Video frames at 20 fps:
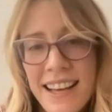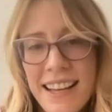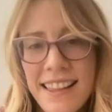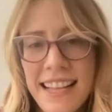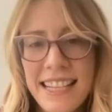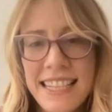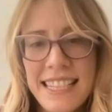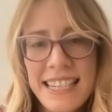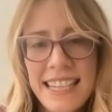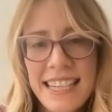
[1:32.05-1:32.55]

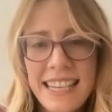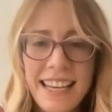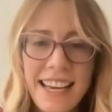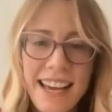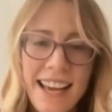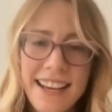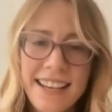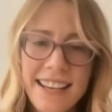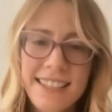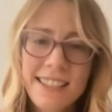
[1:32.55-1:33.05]
That's
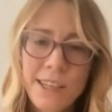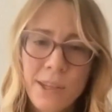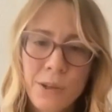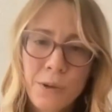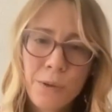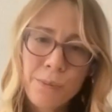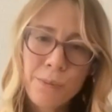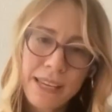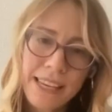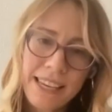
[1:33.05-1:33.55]

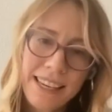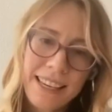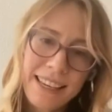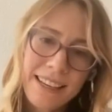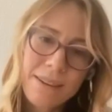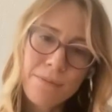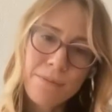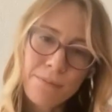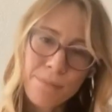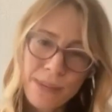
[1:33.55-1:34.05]

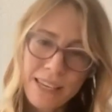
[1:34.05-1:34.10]
TEACUPBEE.